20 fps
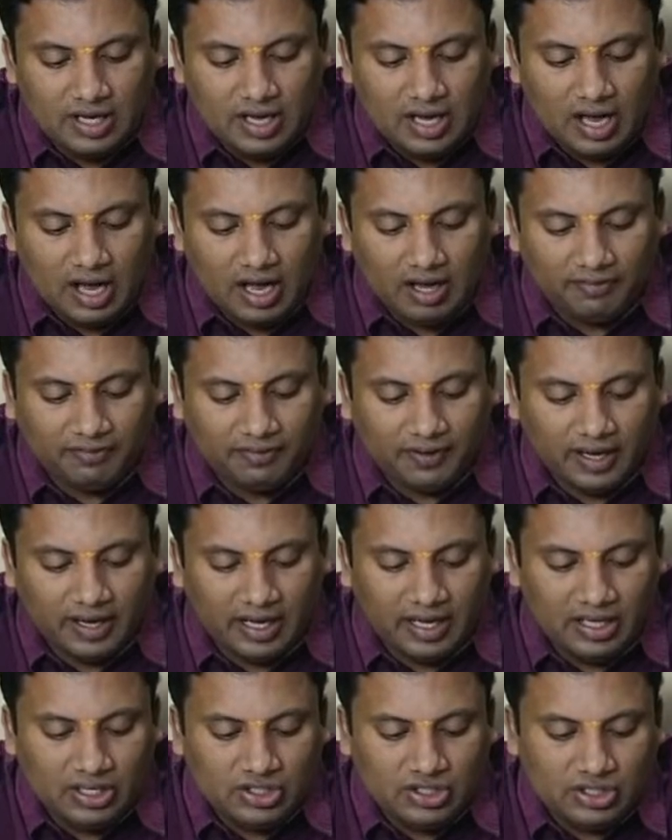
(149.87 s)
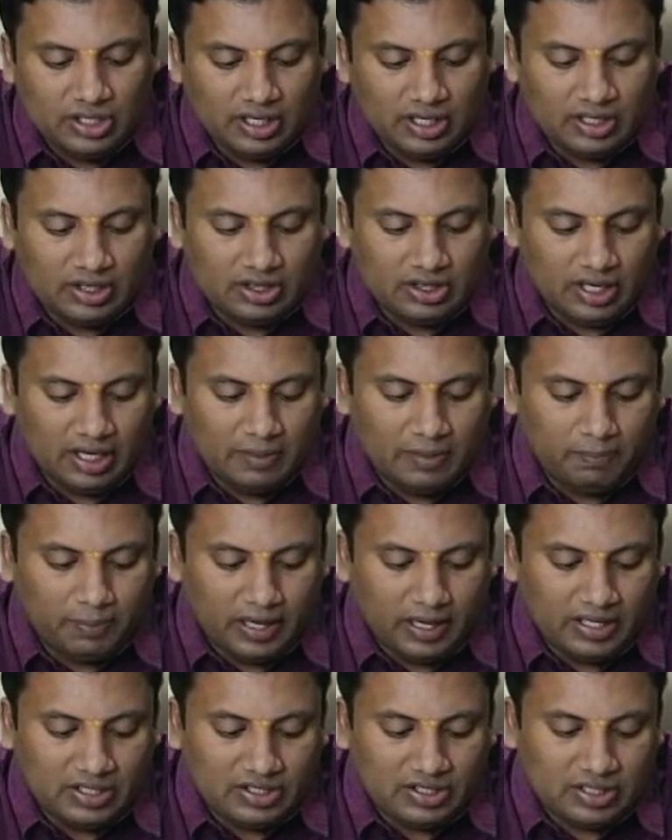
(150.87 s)
of arranging 3
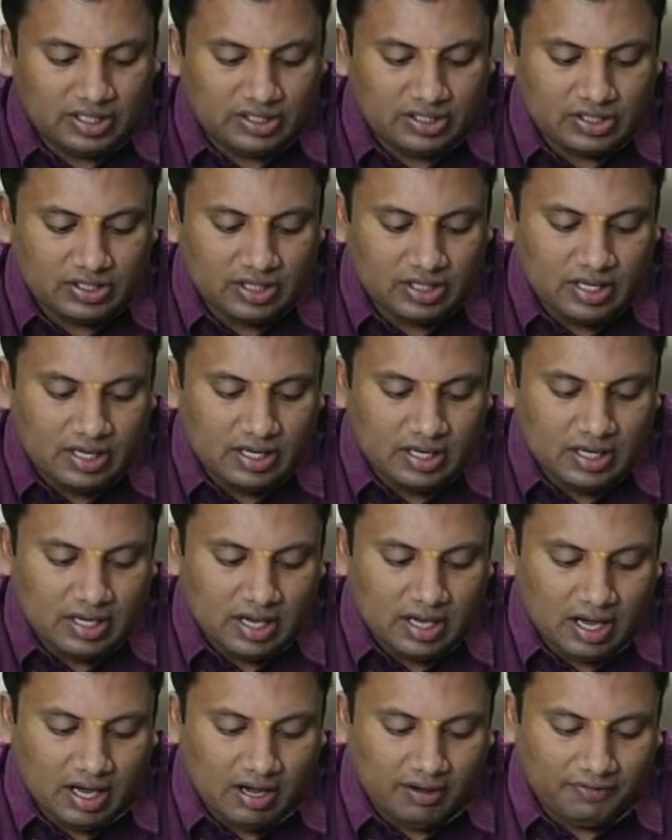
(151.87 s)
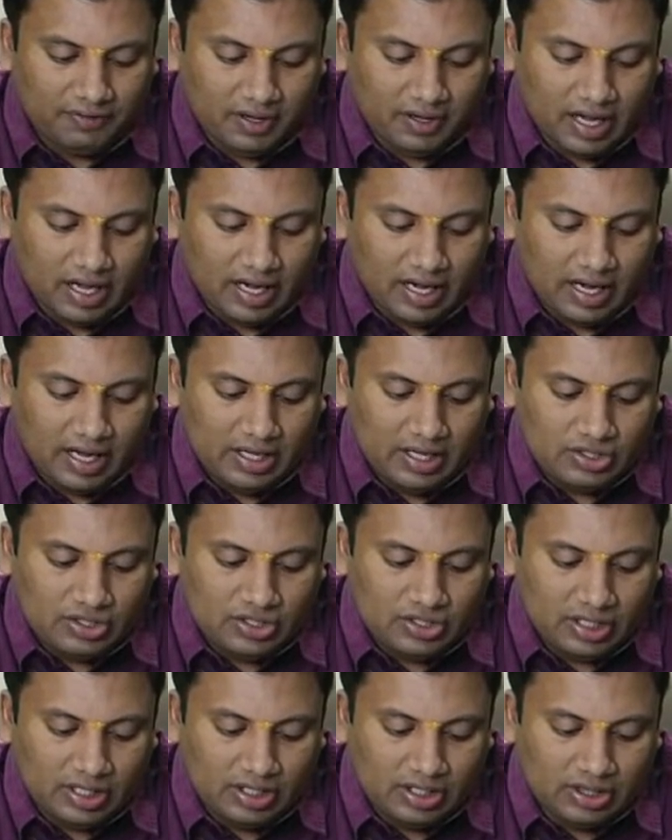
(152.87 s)
places. Of
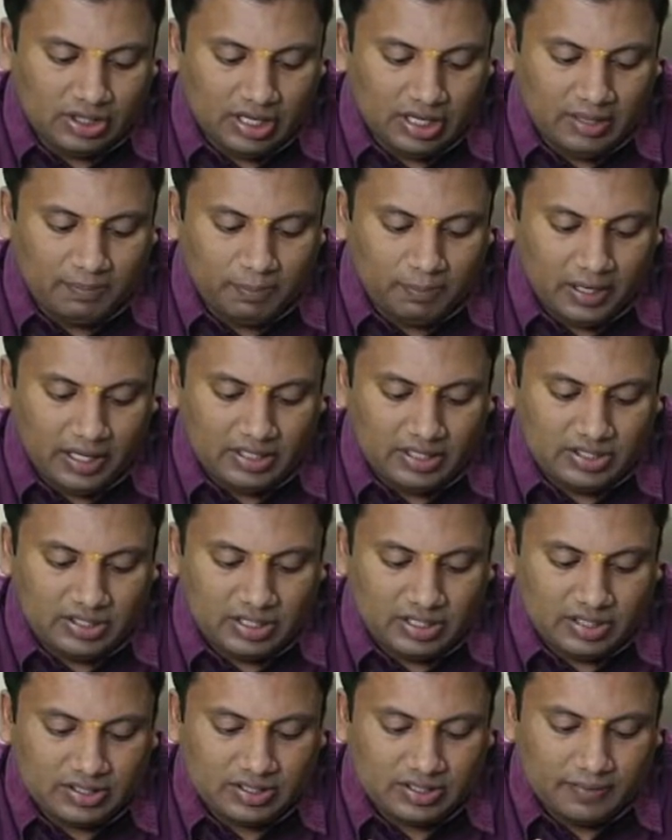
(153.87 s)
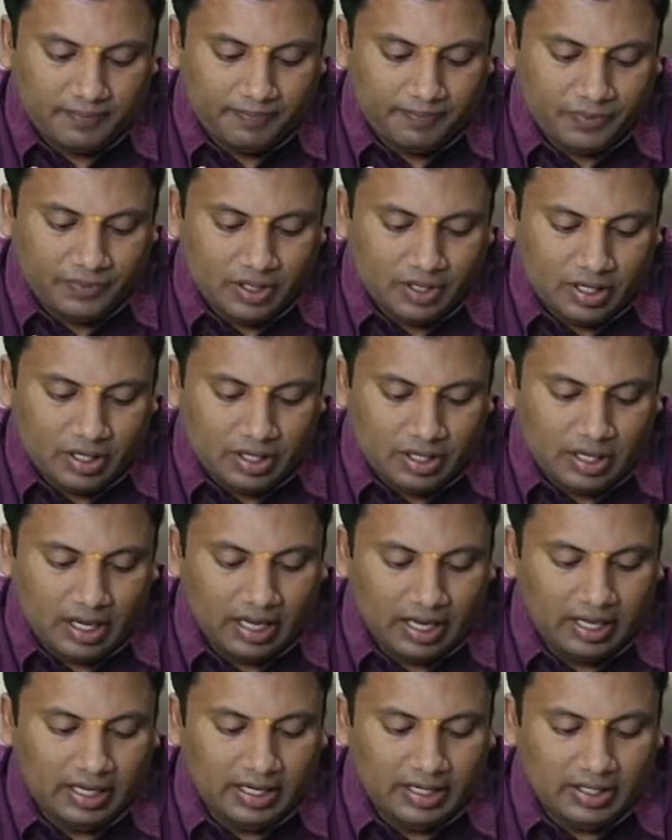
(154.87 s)
arranging 3 places. 9
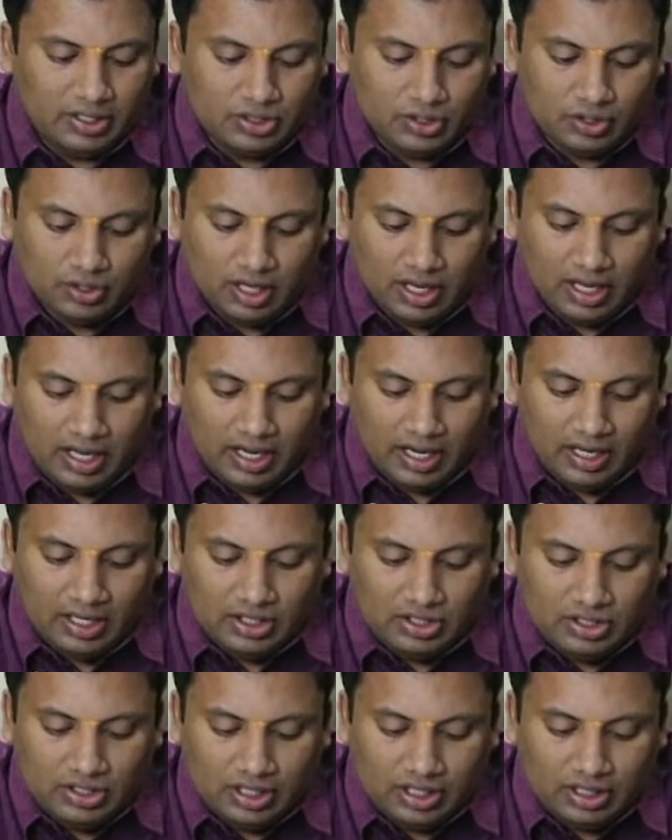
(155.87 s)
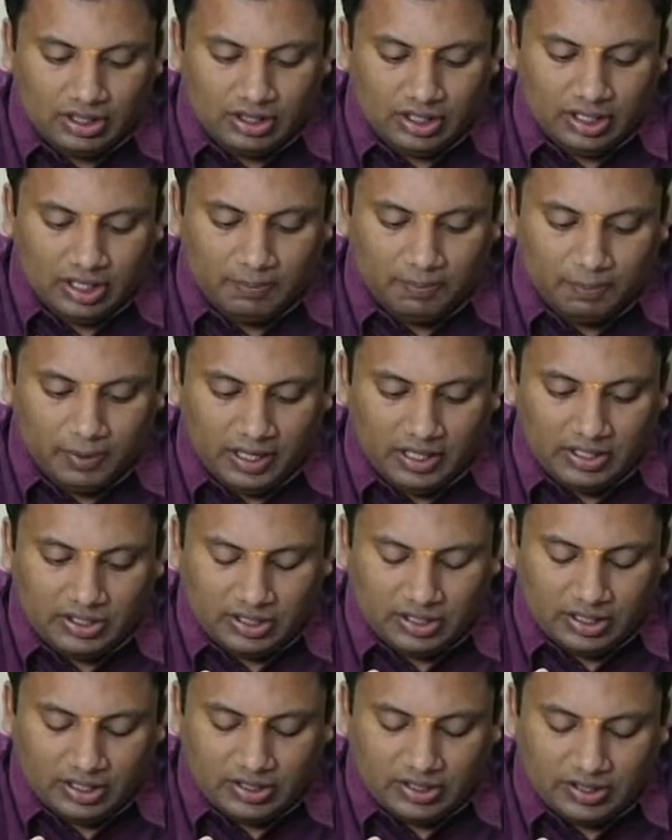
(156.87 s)
into arranging 3
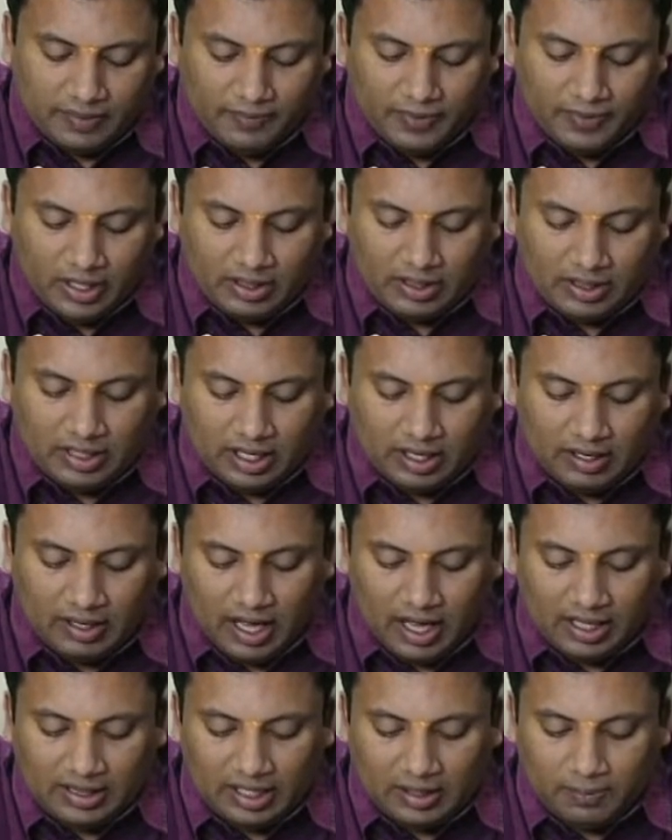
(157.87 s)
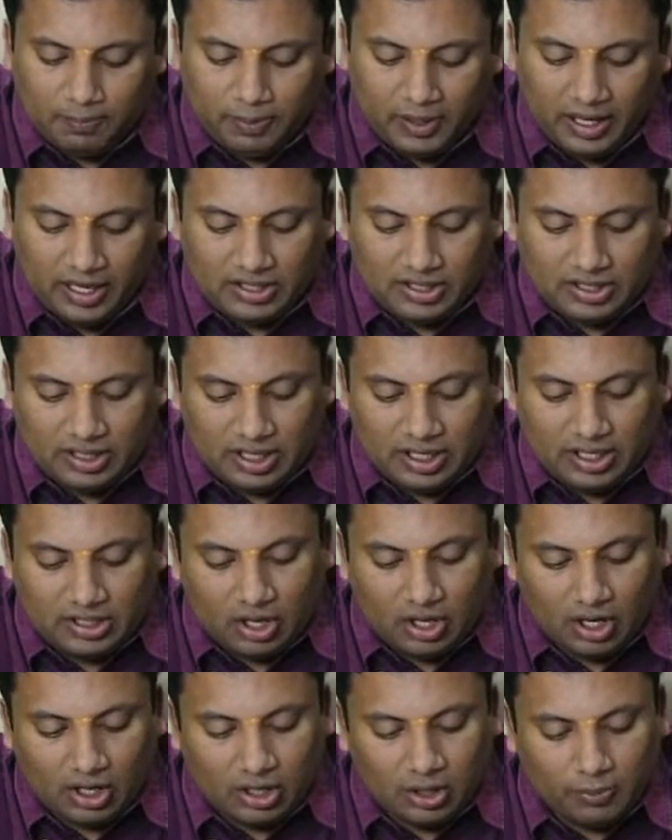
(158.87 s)
places. The other place is
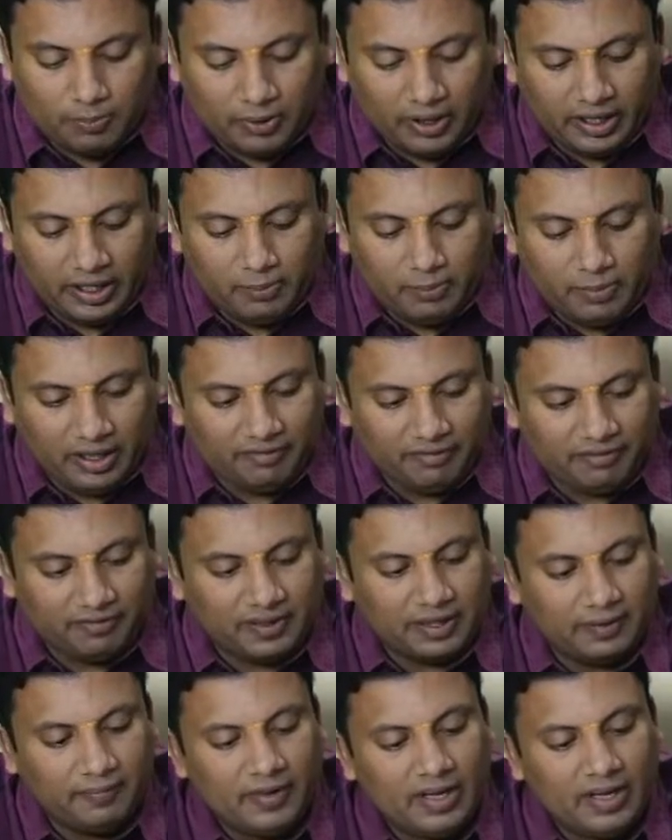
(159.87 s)
occupied by 5.